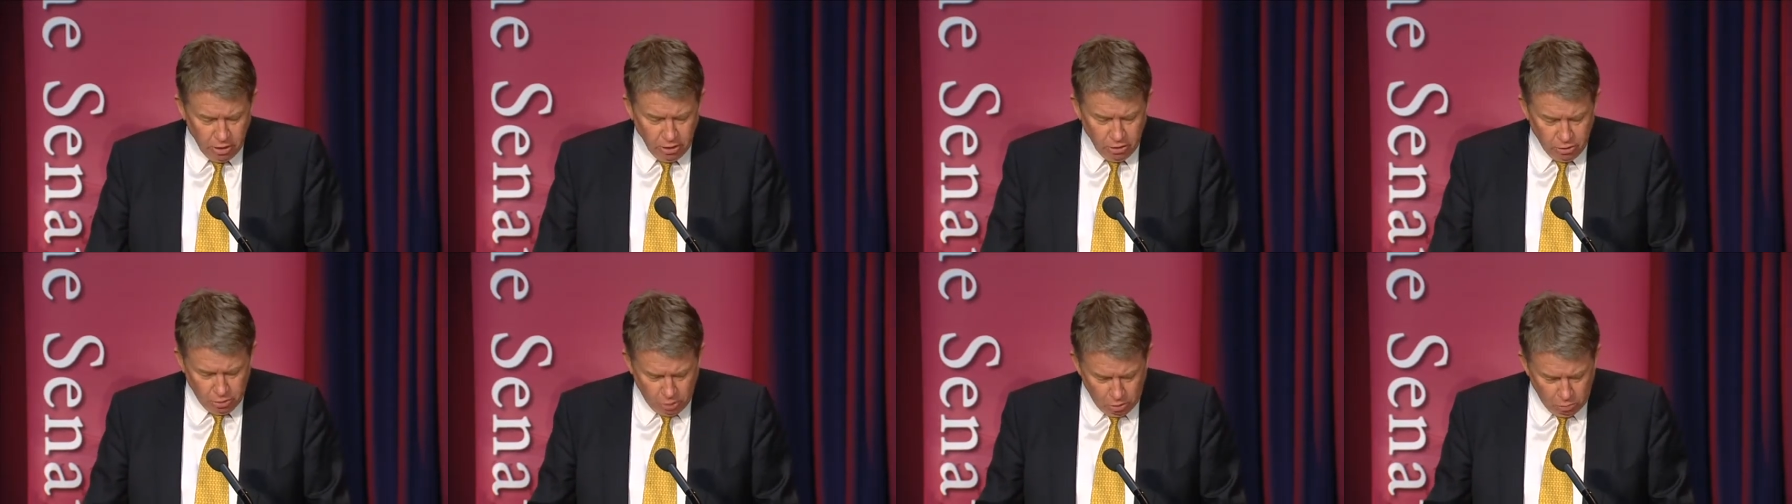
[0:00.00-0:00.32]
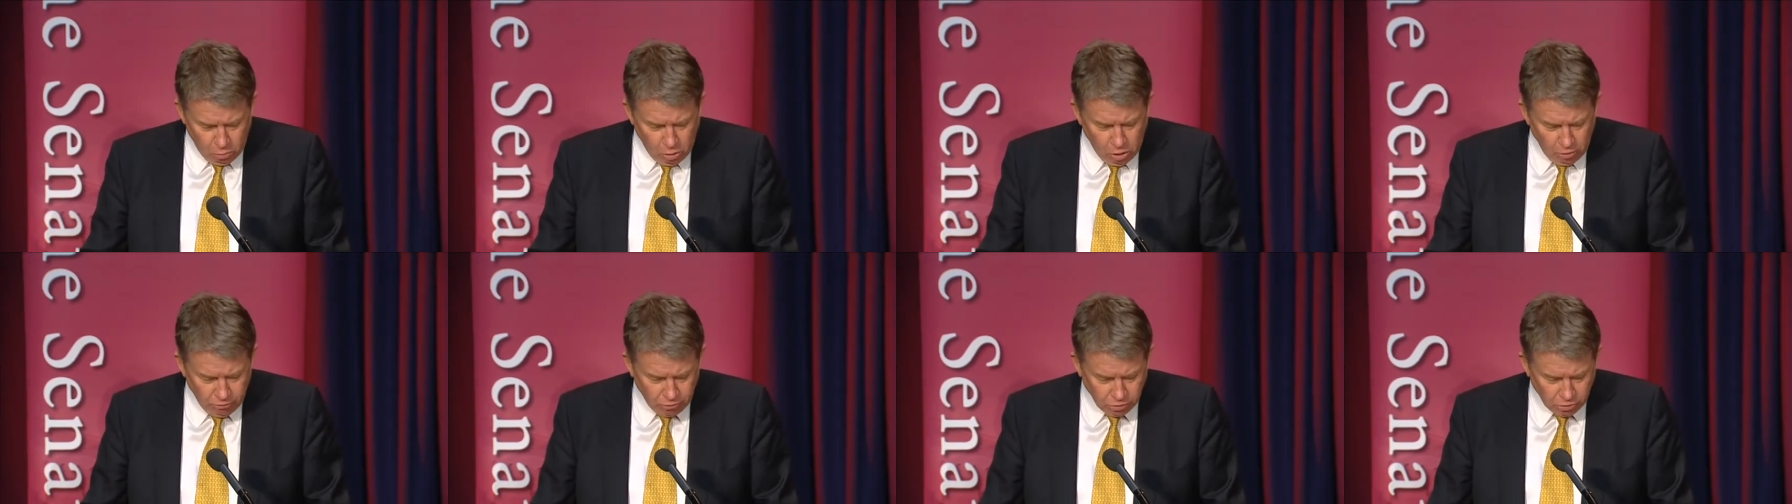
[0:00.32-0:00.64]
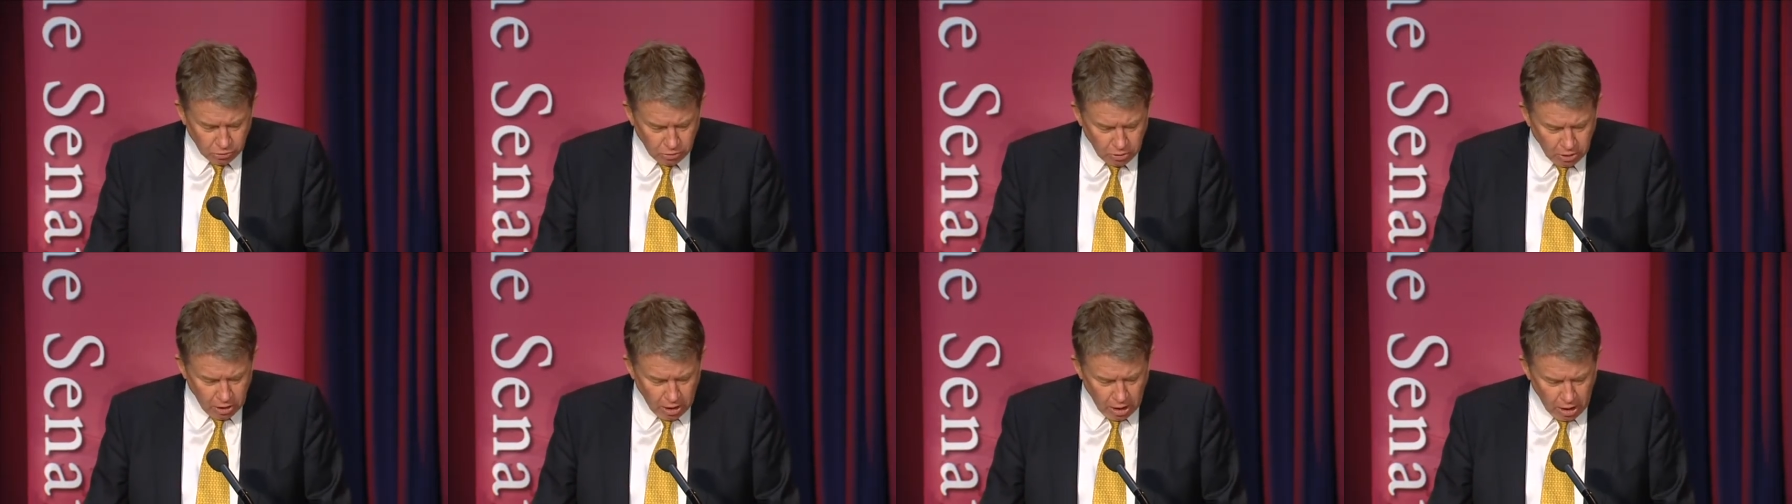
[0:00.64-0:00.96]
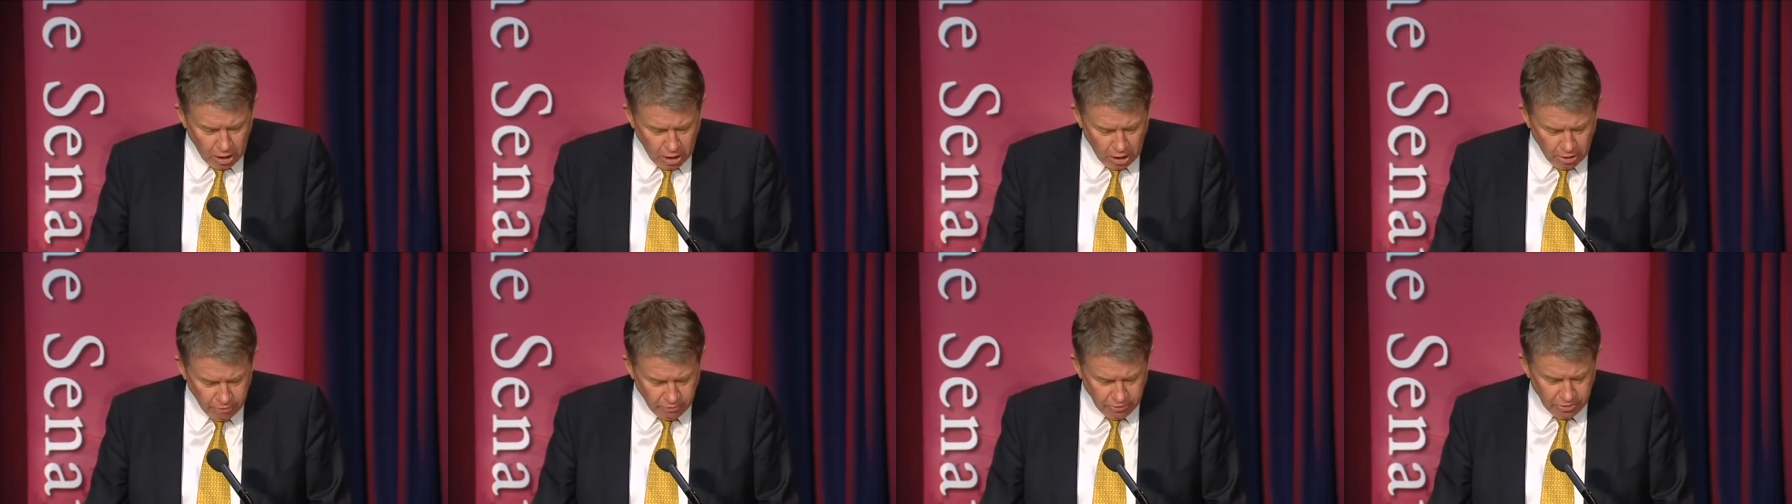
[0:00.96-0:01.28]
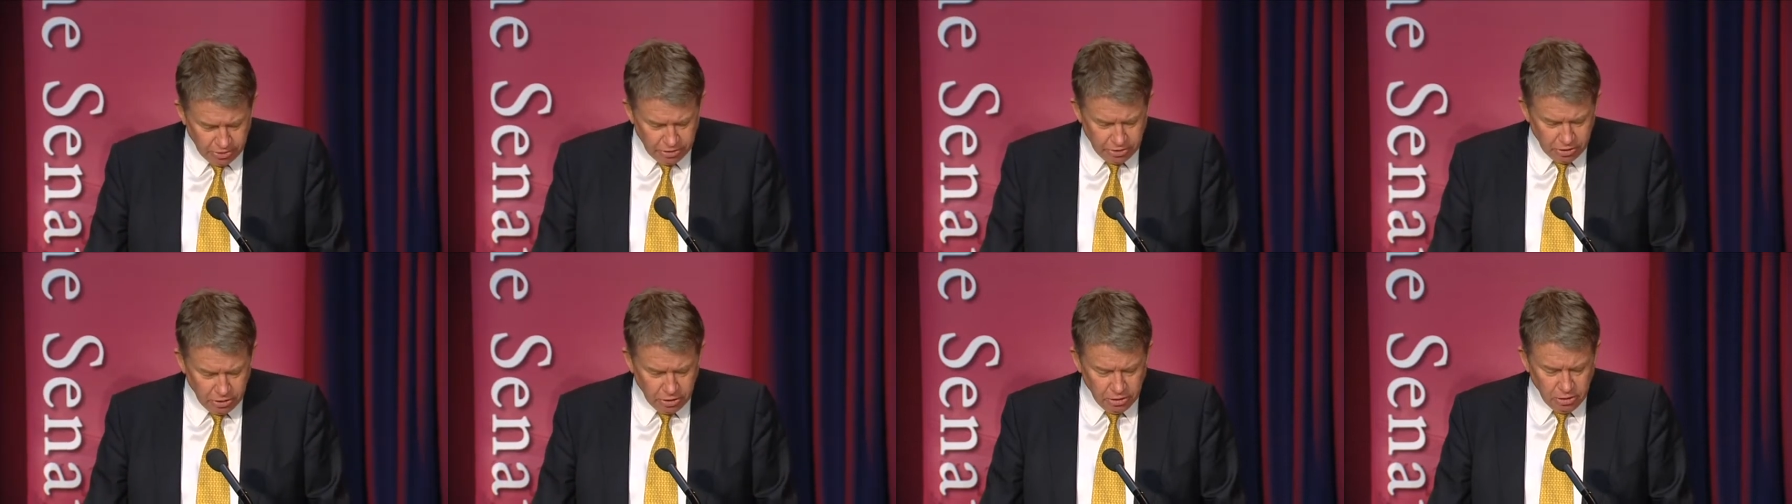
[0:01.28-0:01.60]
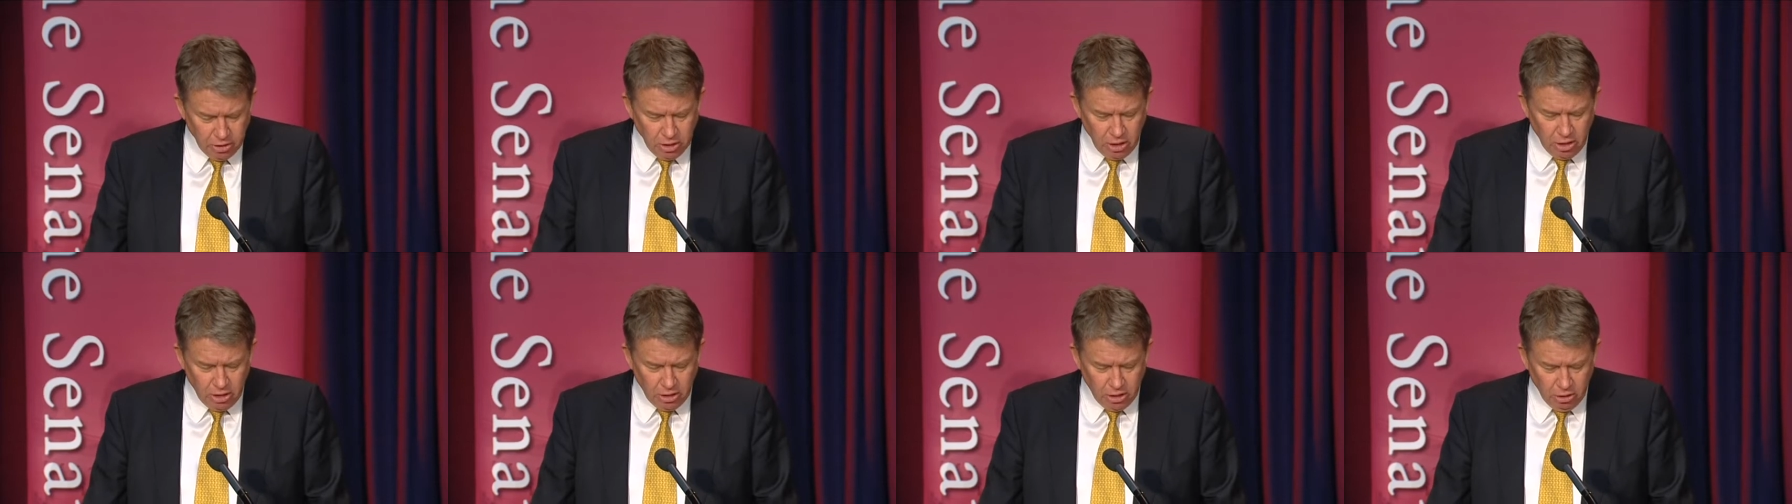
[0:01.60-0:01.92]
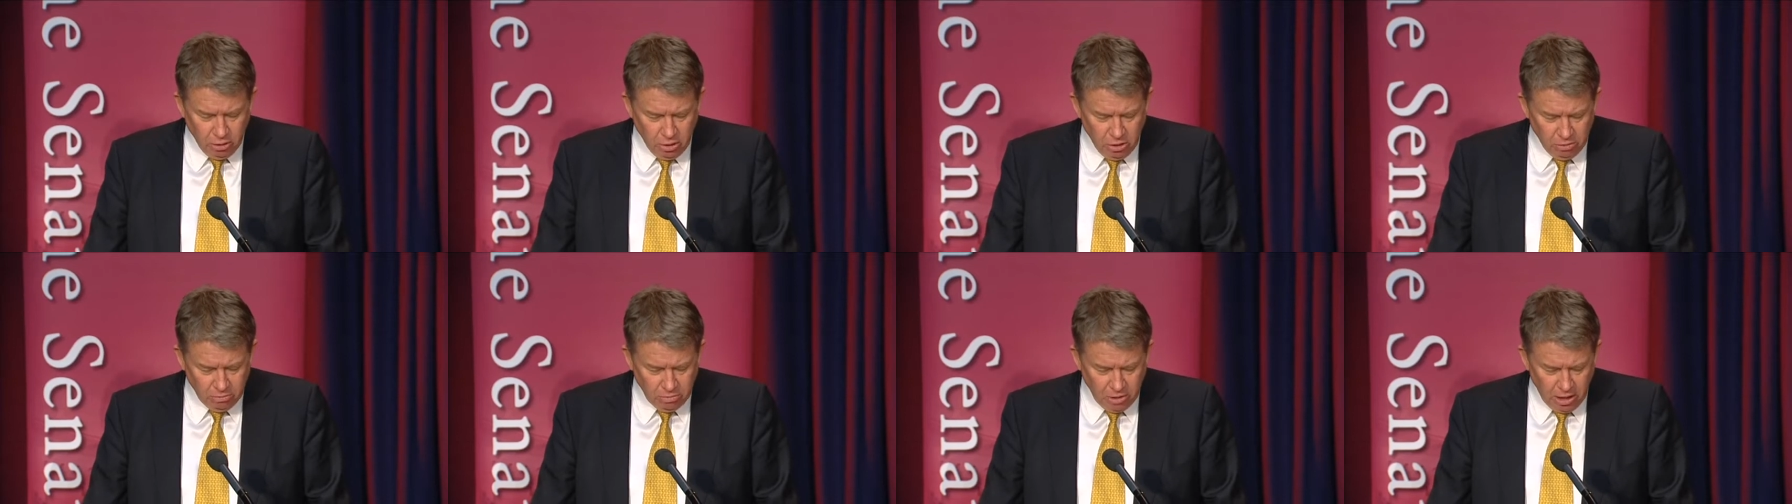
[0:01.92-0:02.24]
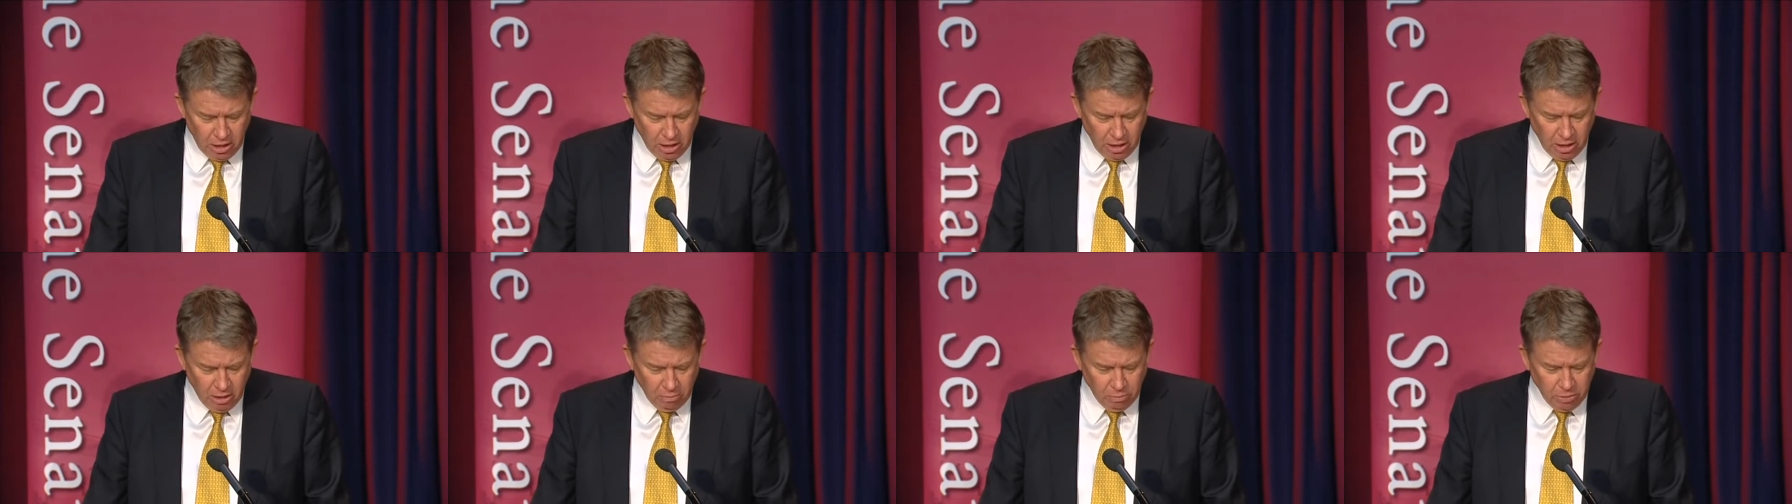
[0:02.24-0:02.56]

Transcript: the waffle over the, the uh,